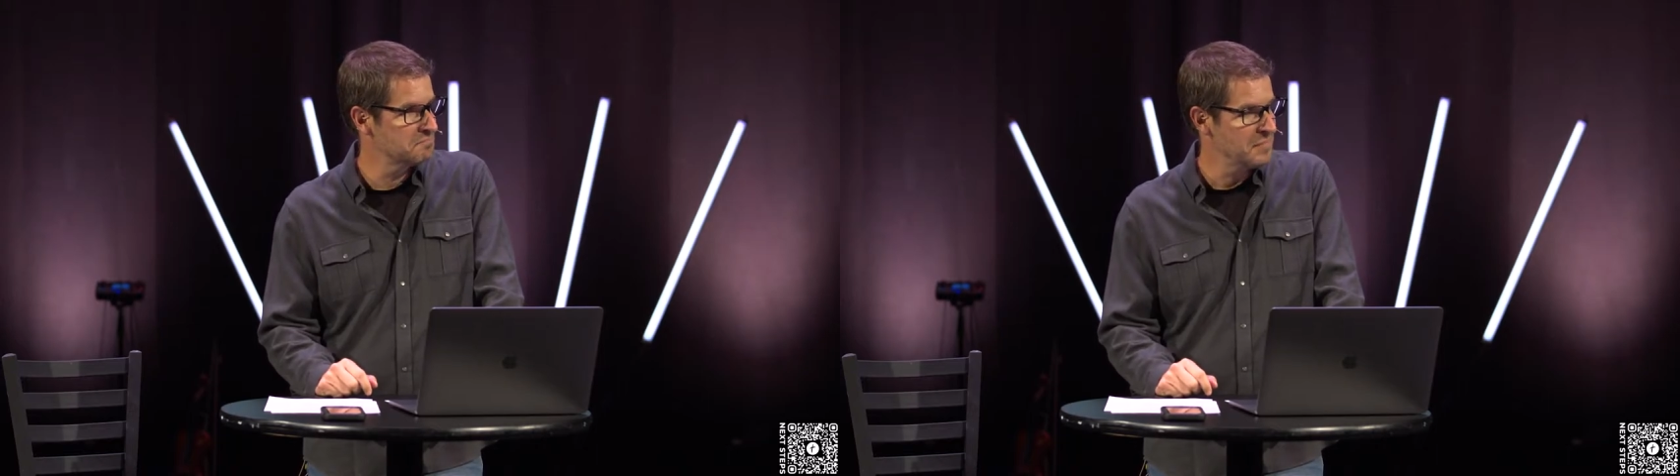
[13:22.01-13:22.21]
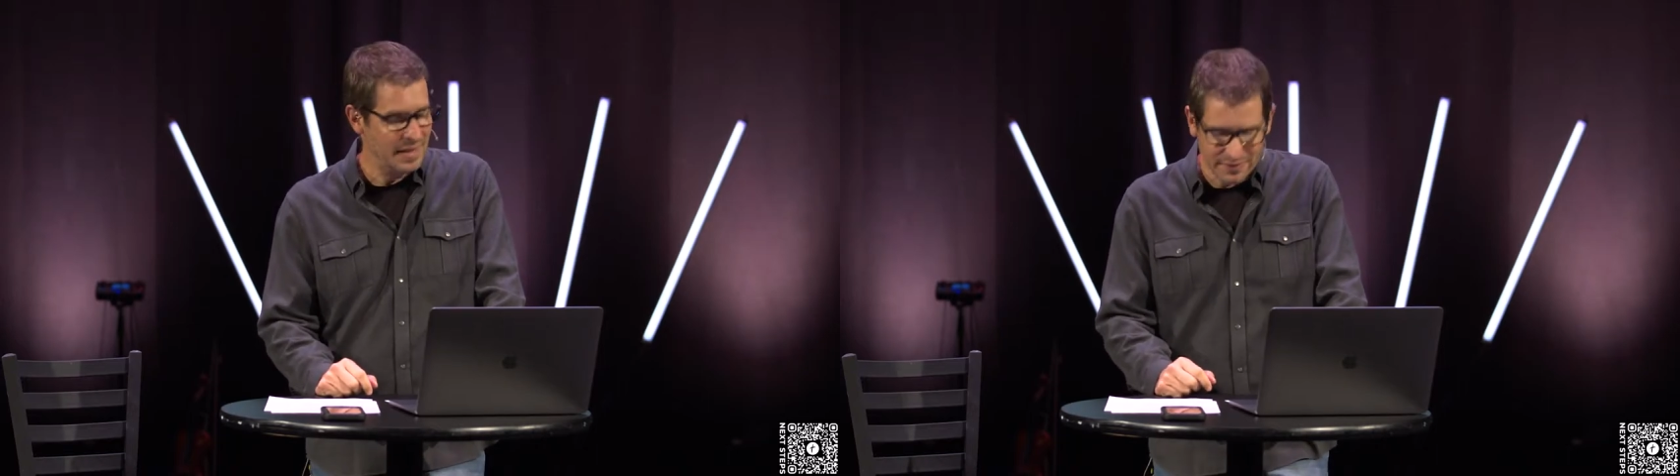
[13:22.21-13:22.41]

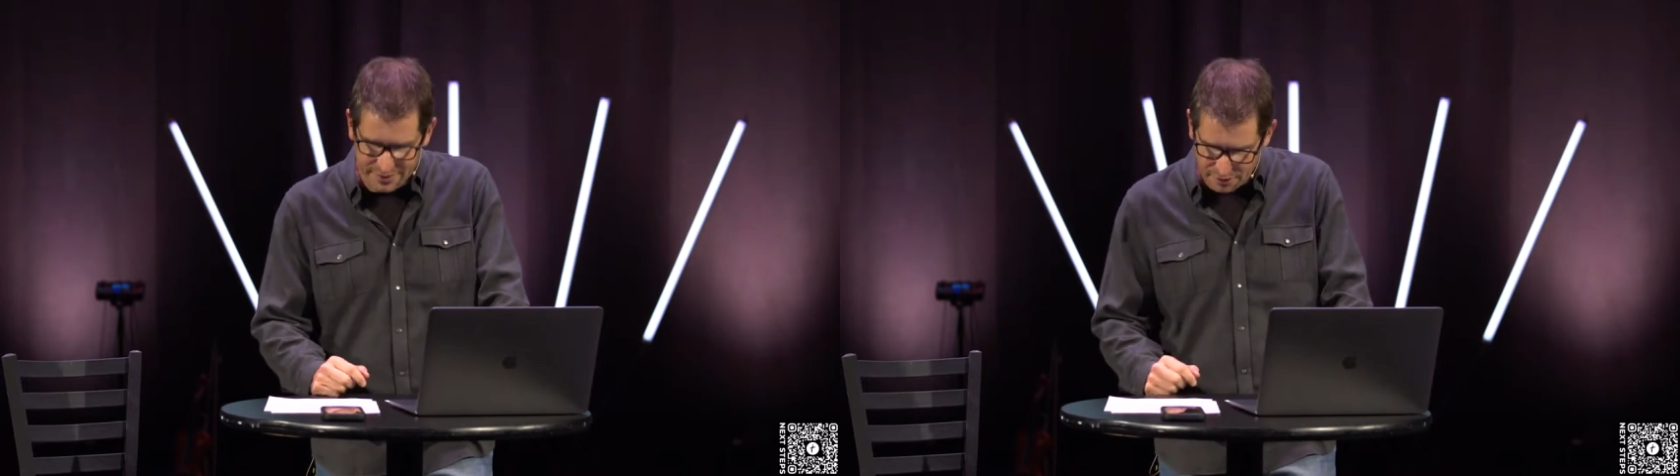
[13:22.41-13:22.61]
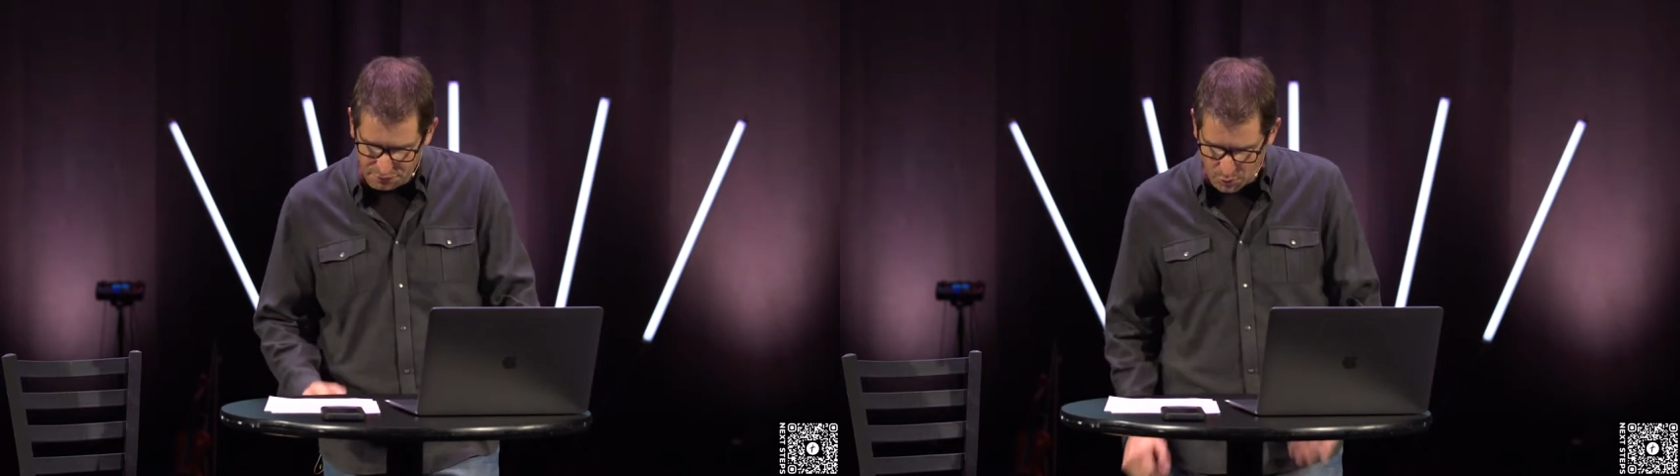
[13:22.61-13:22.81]
In the
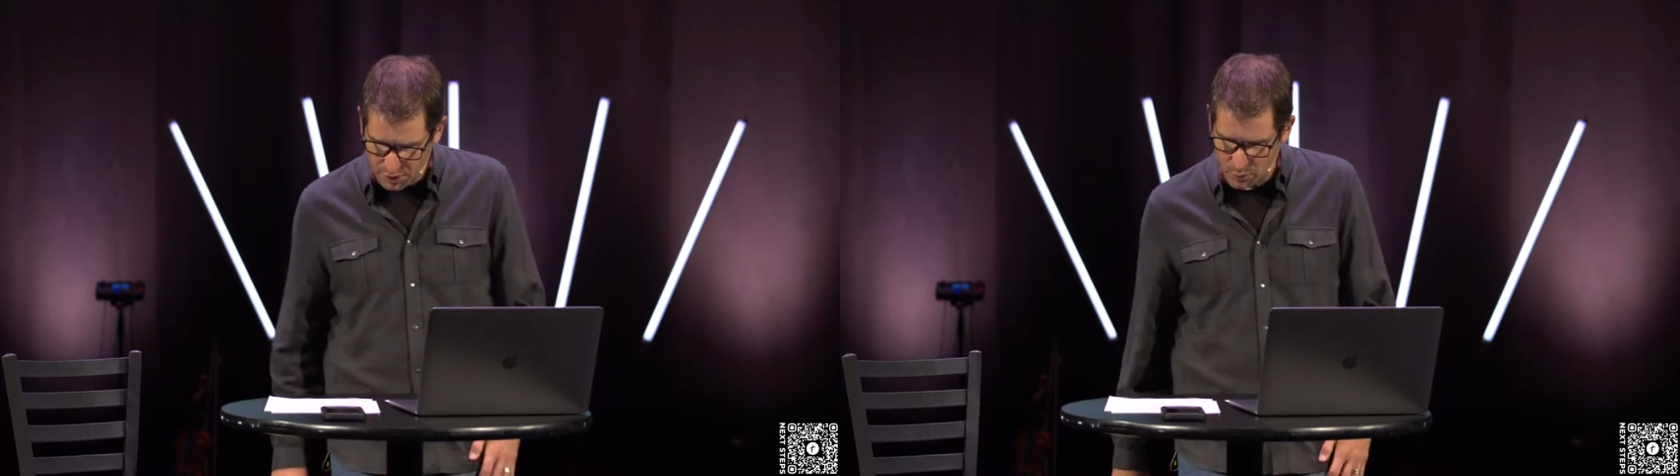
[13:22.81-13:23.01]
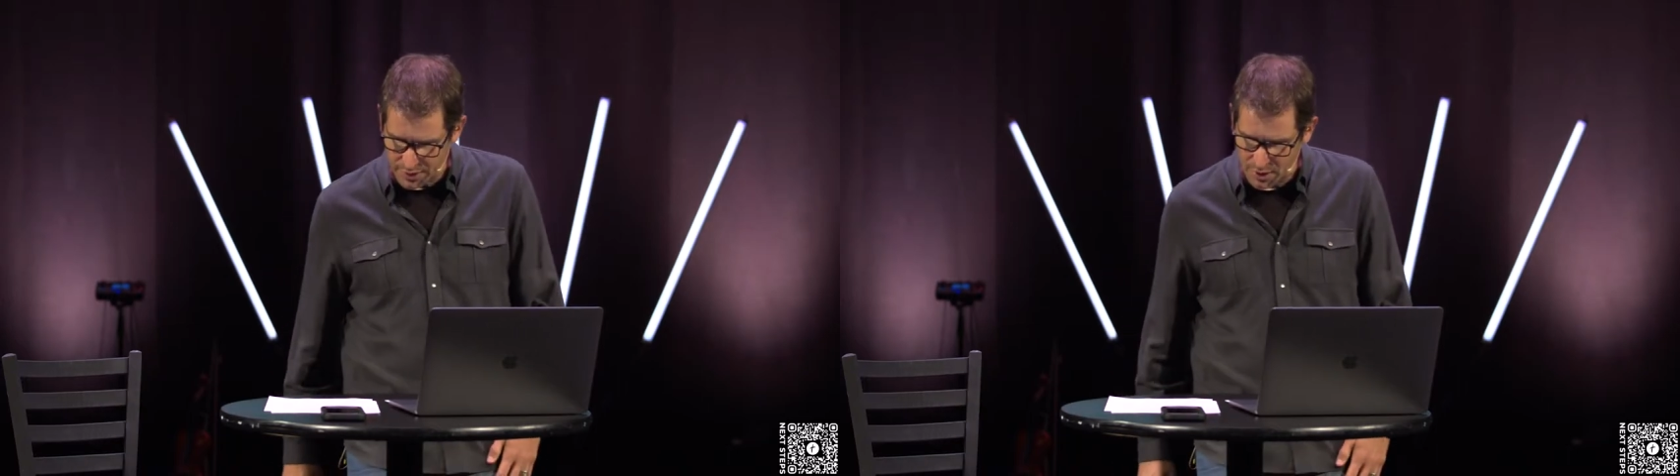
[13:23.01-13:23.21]
1040
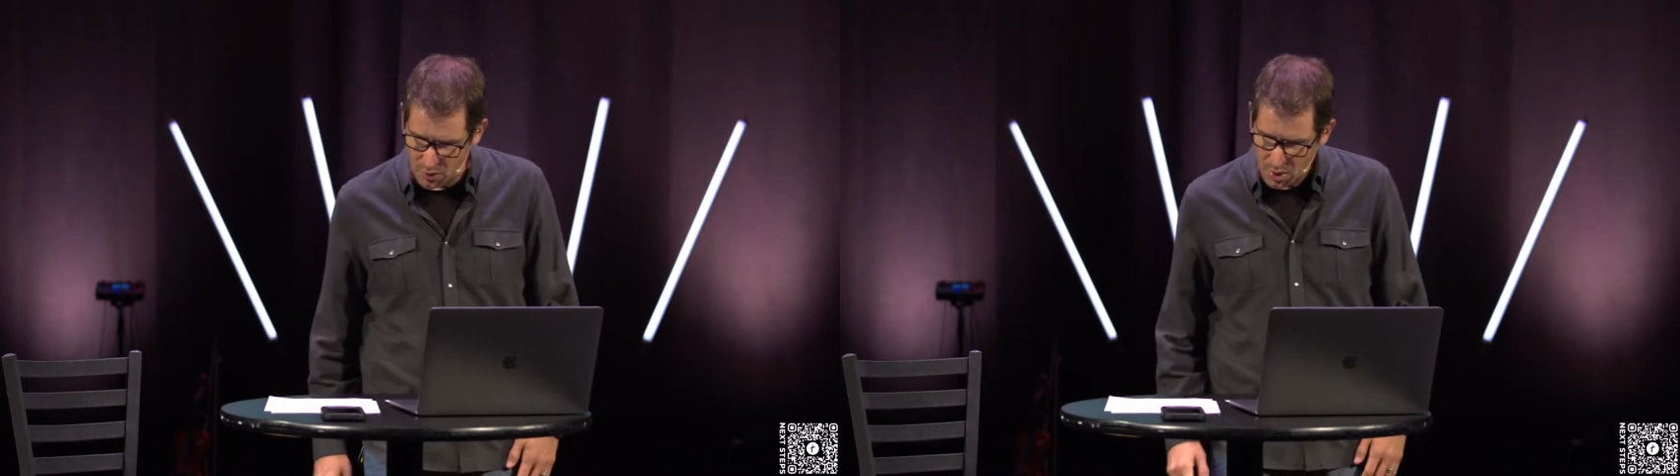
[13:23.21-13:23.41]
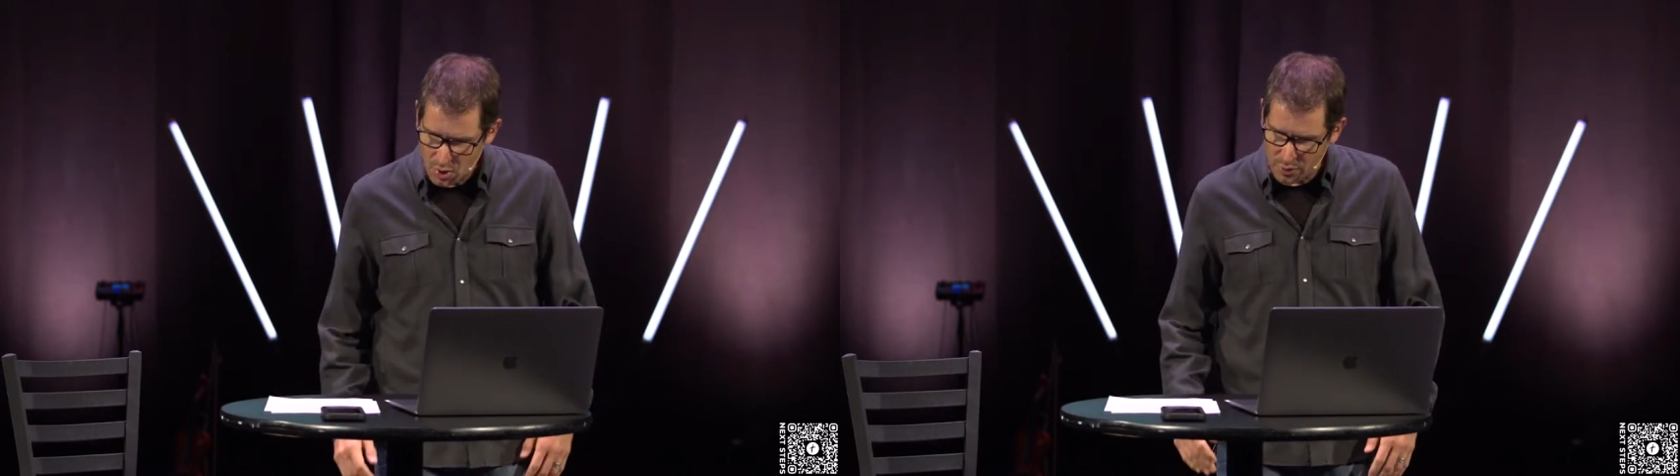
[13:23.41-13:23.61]
window,
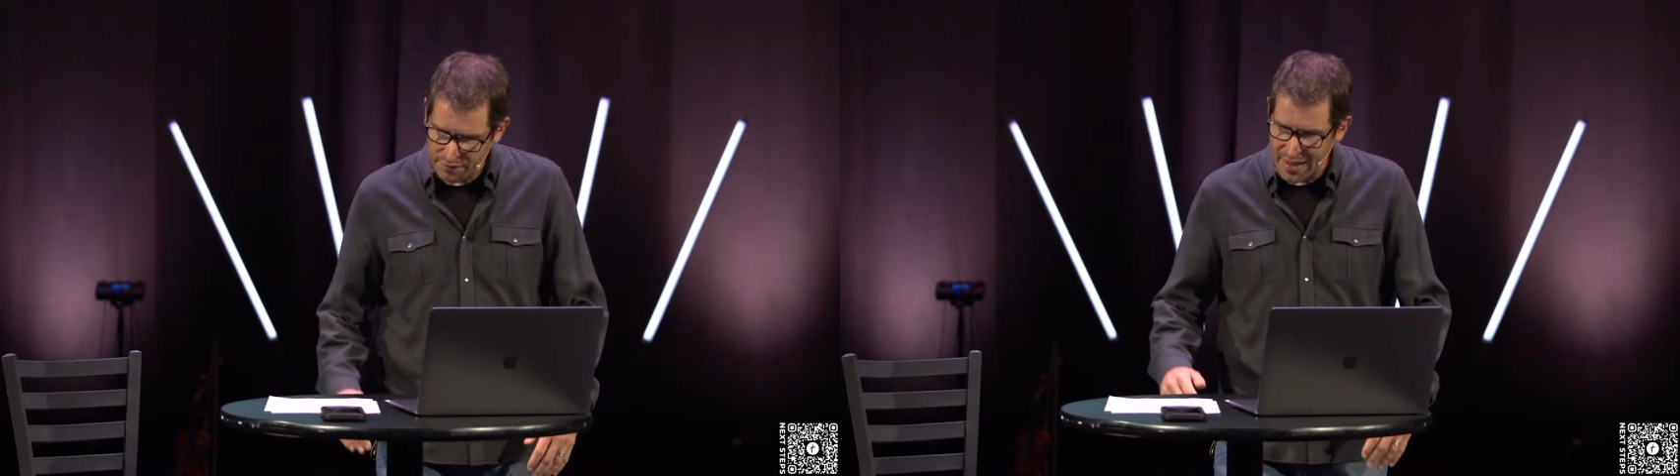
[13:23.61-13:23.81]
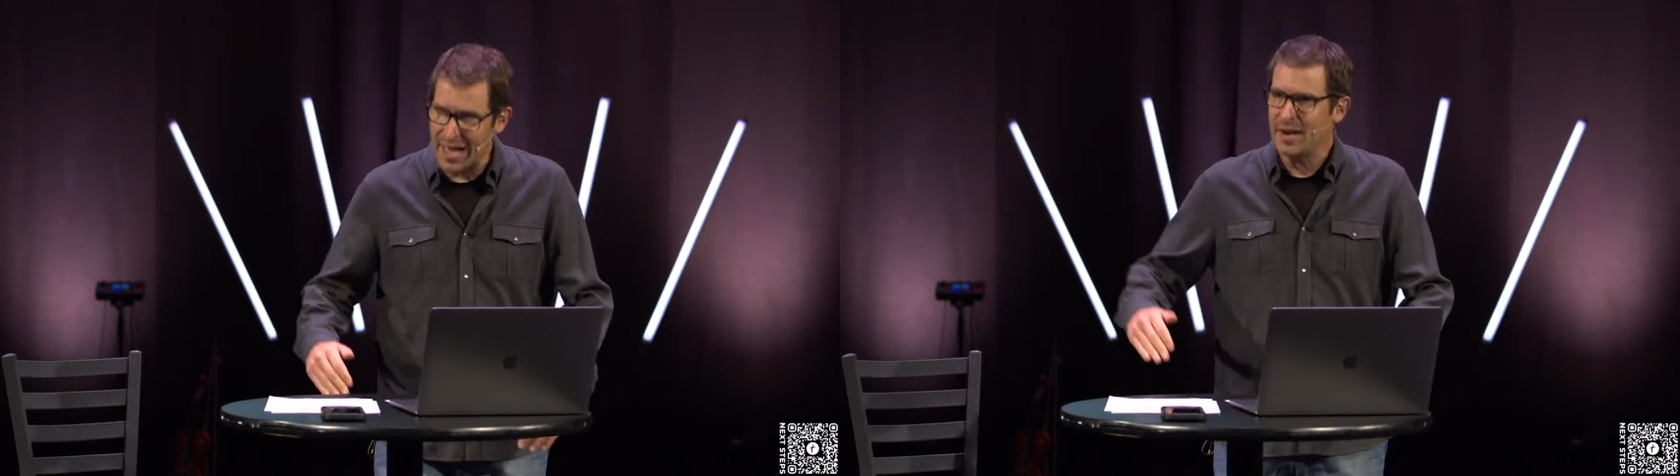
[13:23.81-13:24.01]
we've
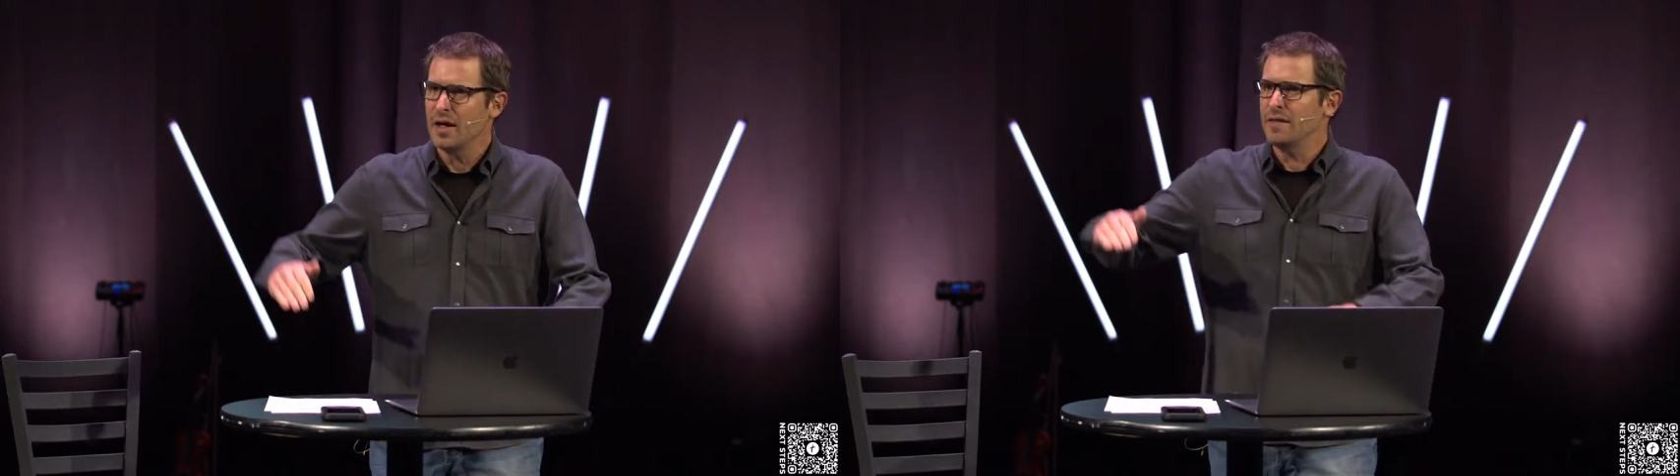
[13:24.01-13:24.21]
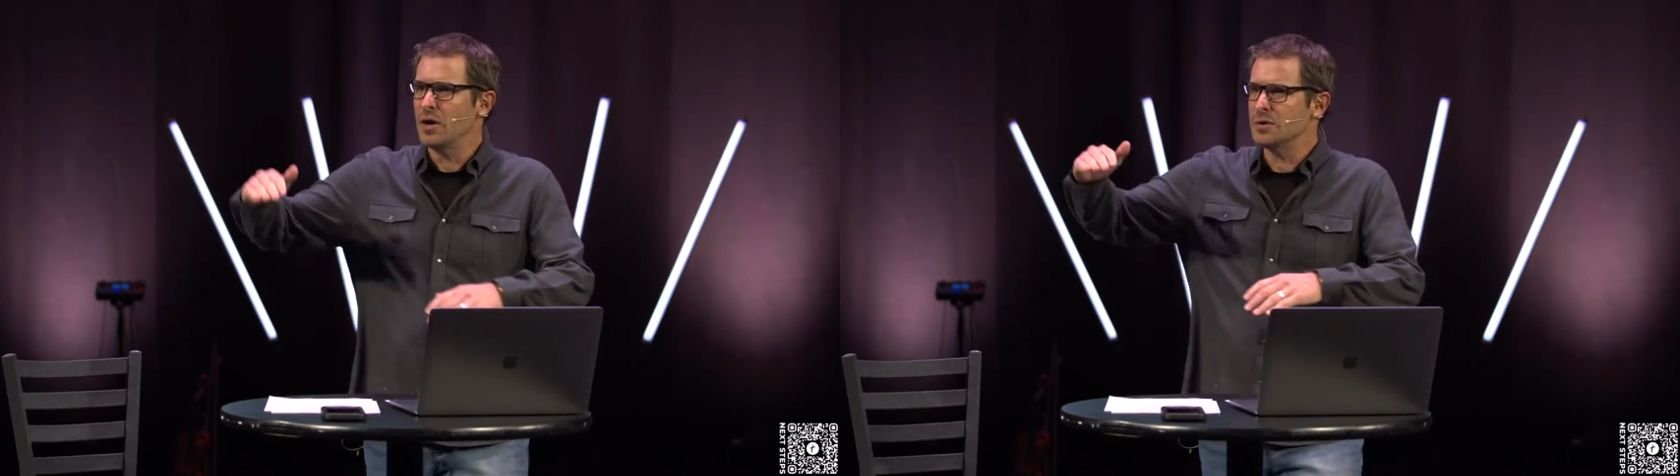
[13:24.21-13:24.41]
got
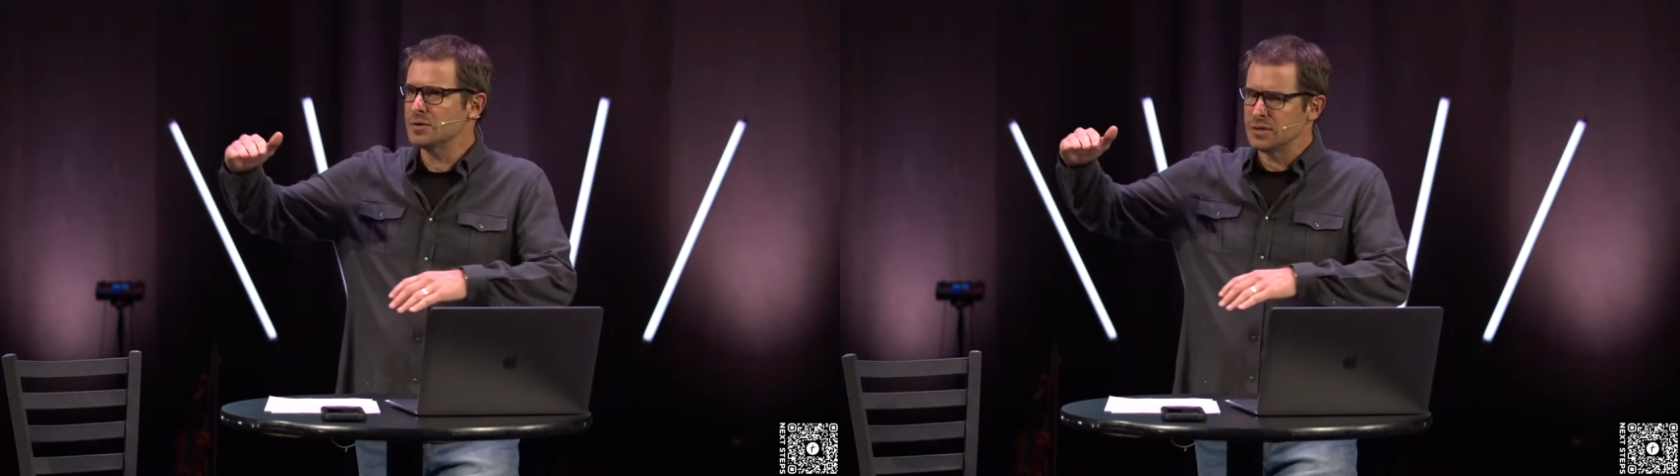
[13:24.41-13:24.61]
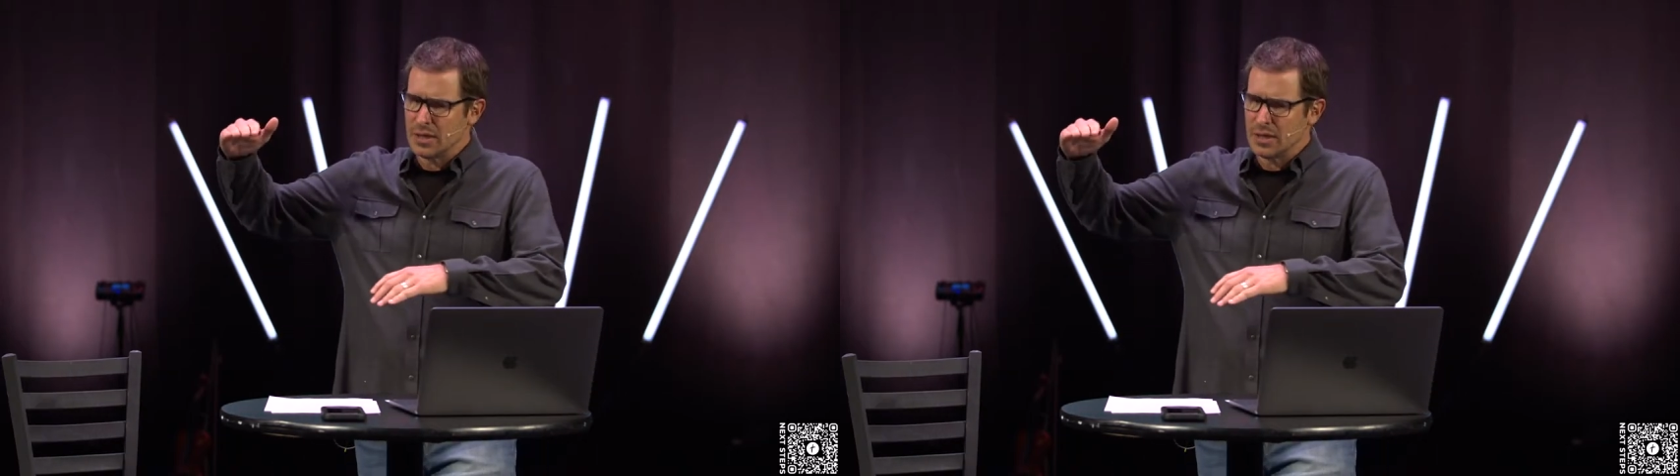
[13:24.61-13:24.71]
those